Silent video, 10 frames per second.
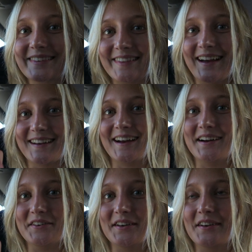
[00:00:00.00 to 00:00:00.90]
slide
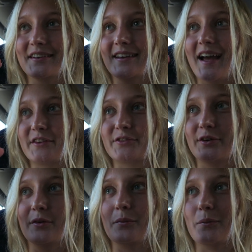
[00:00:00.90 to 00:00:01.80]
down on
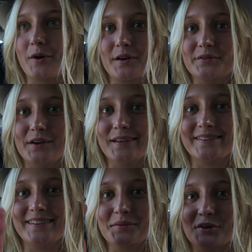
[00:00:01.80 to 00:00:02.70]
natural waterfalls,
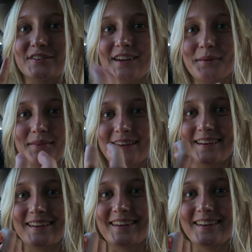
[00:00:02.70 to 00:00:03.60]
and they were shaped like
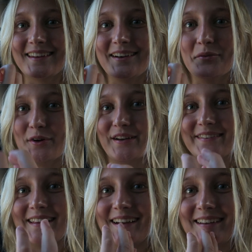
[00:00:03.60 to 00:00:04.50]
water
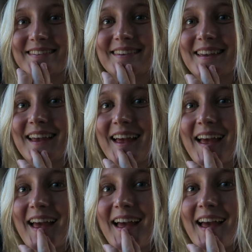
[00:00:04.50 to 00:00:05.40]
slides.
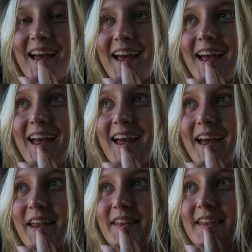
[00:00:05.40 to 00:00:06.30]

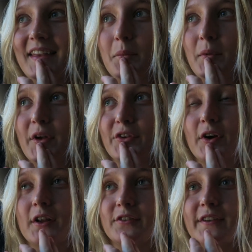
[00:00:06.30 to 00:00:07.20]
And we also
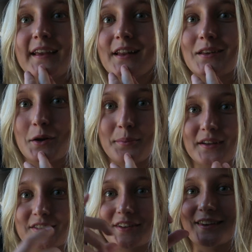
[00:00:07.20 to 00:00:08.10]
got to take a lot of
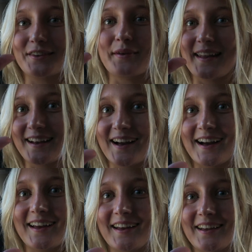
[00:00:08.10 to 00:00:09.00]
pictures because we had a
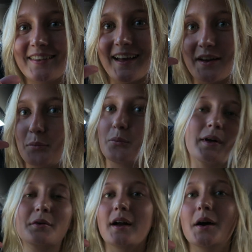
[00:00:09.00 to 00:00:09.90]
guy that
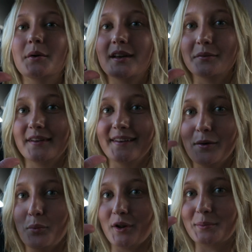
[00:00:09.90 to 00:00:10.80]
went around with a lot
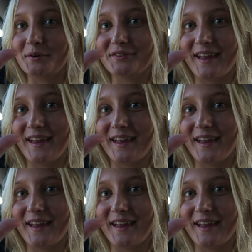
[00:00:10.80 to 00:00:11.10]
of waterproof.